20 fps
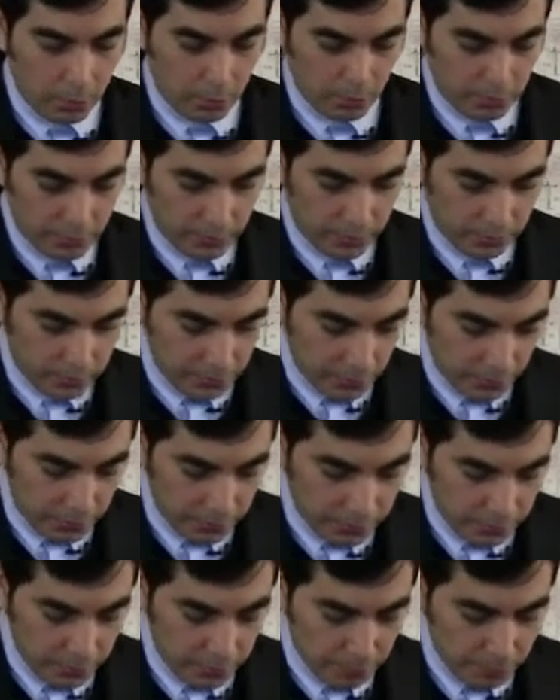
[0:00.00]
or the
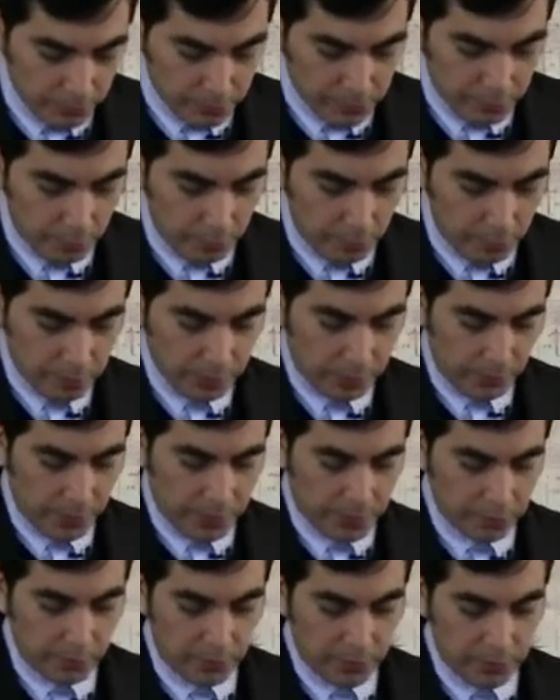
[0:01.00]
terms in which they were
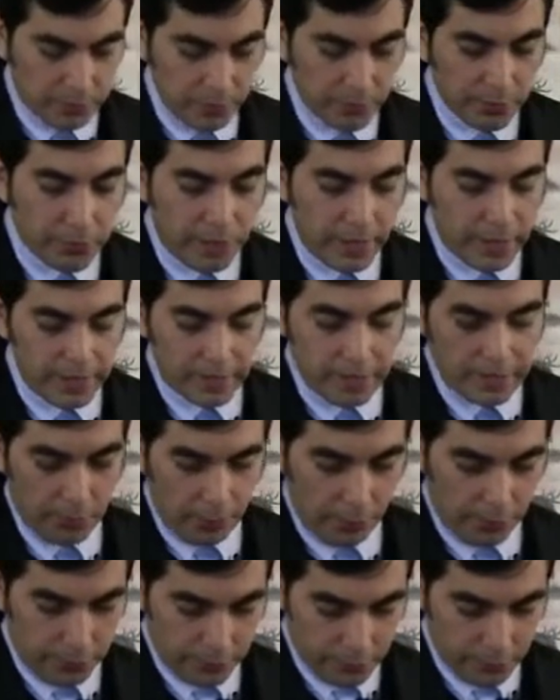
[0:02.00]
expressed were defined
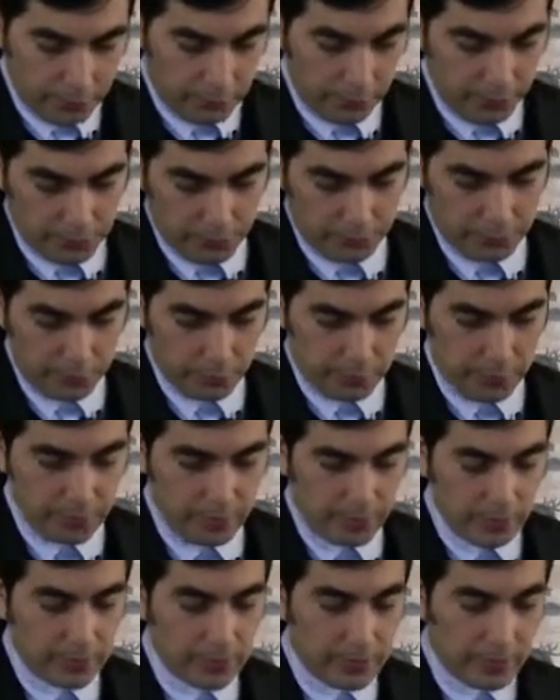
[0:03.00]
in other scriptures.
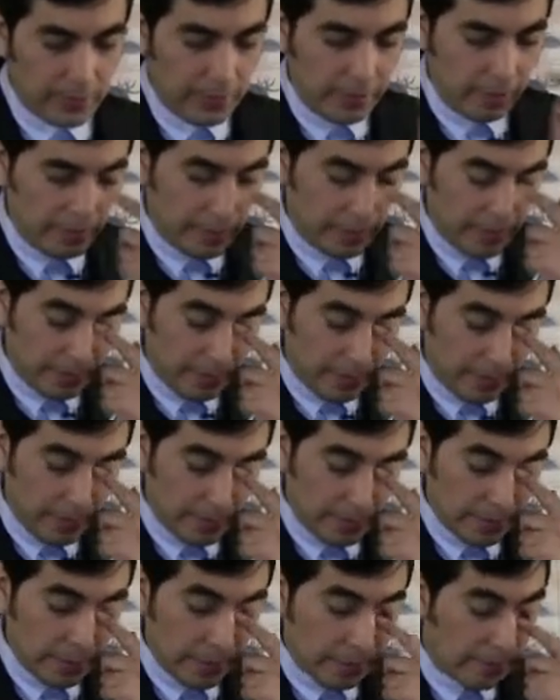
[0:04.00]
What this is telling us
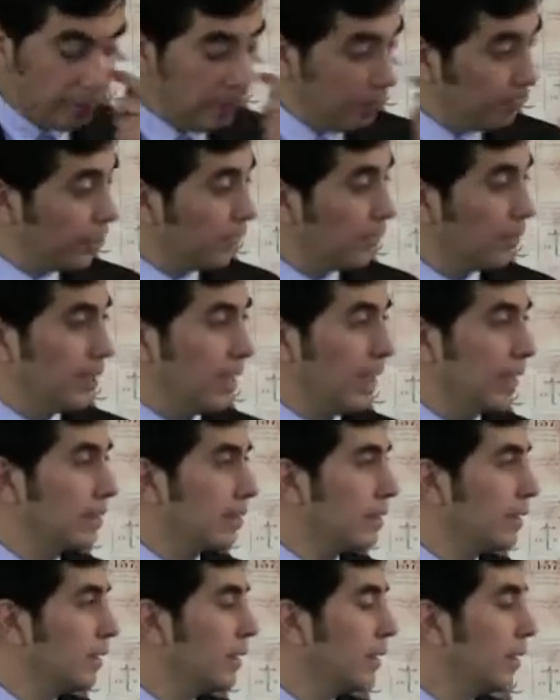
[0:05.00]
is that he
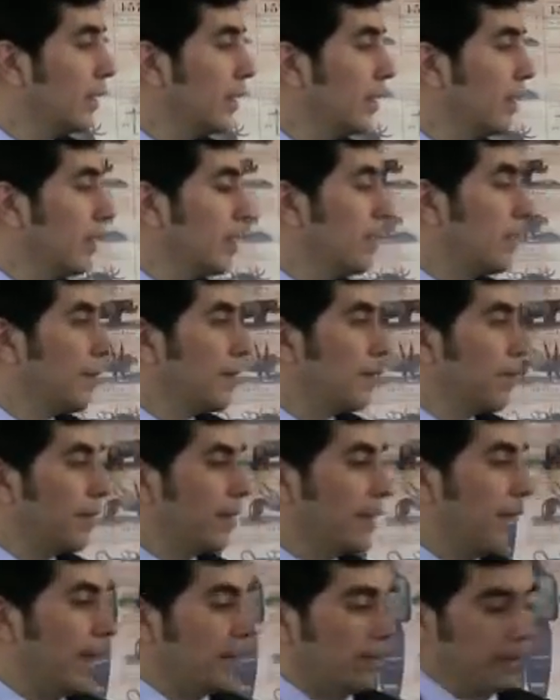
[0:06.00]
realized
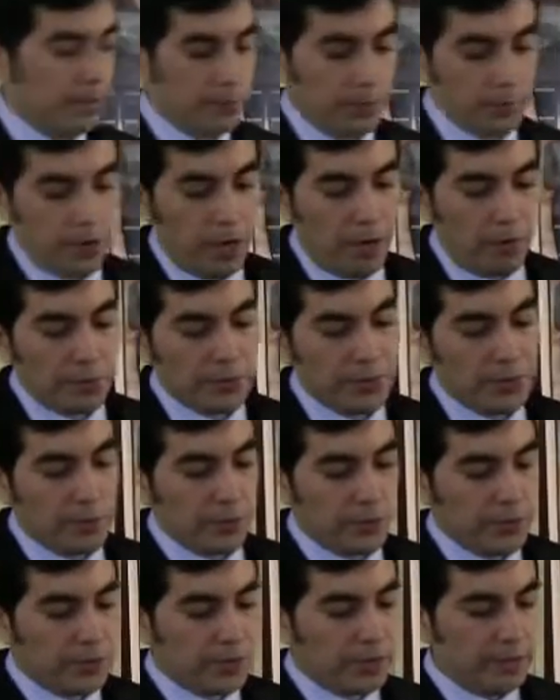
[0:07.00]
that the prophecy
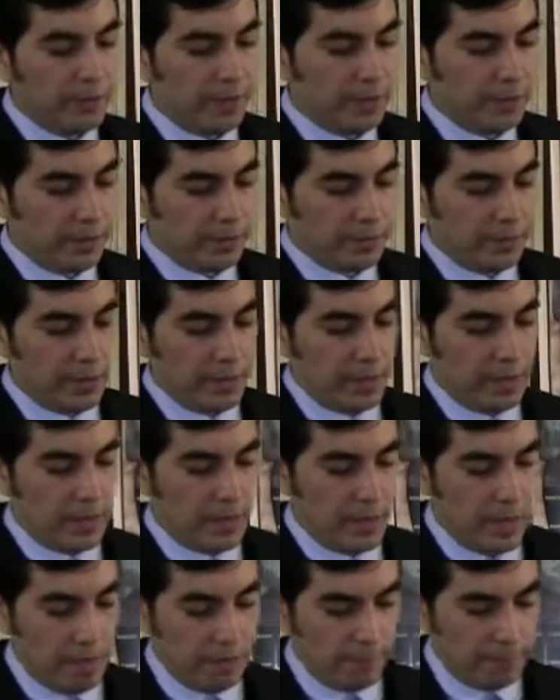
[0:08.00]
was given
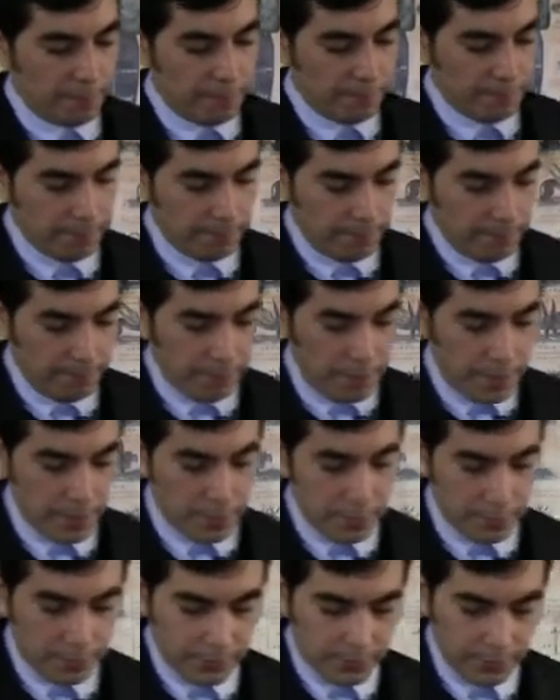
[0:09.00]
in
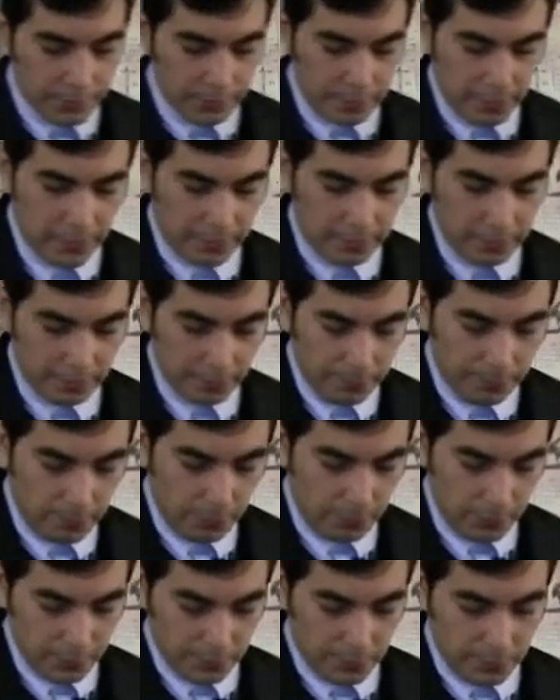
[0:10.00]
figures,
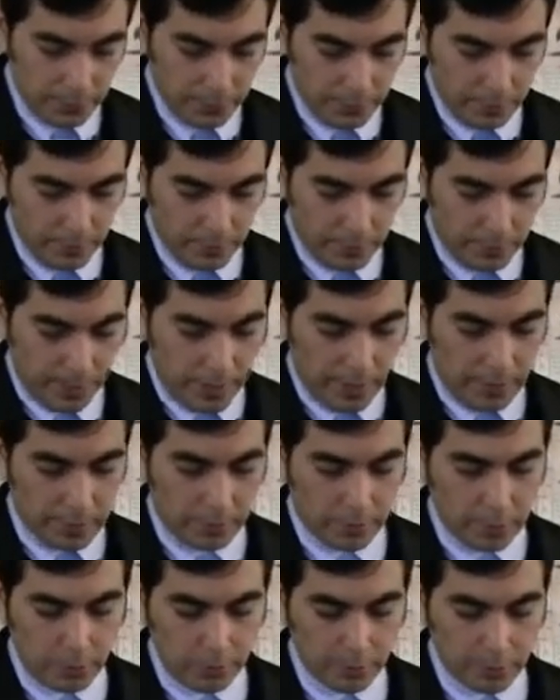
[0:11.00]
metaphors,
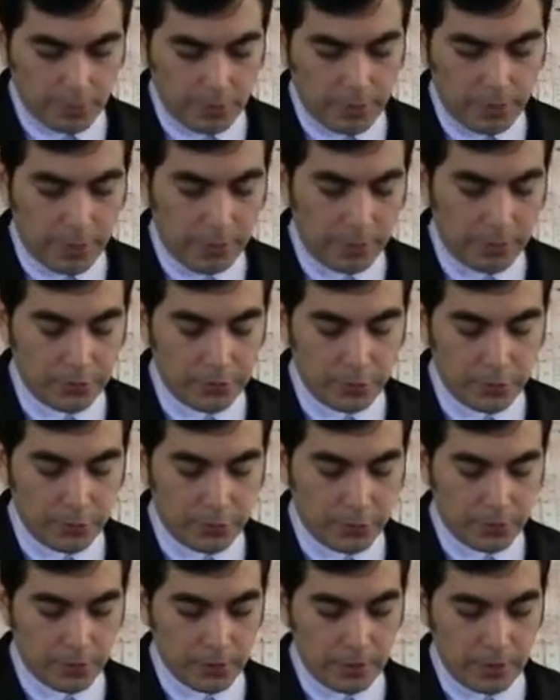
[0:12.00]
parables,
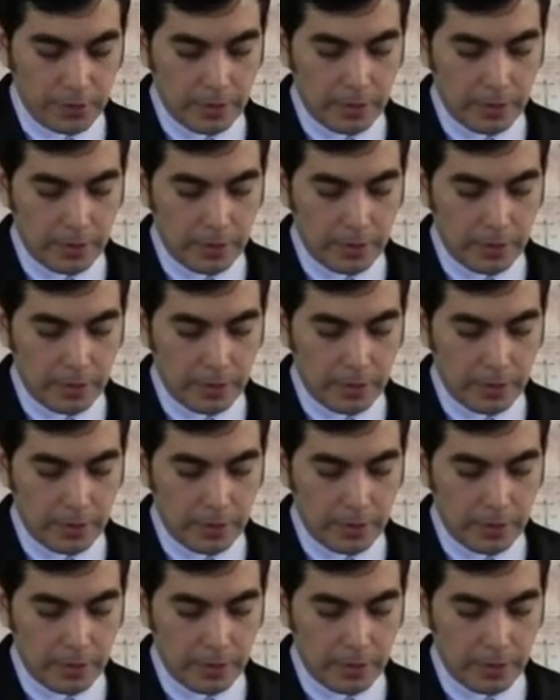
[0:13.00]
similitudes.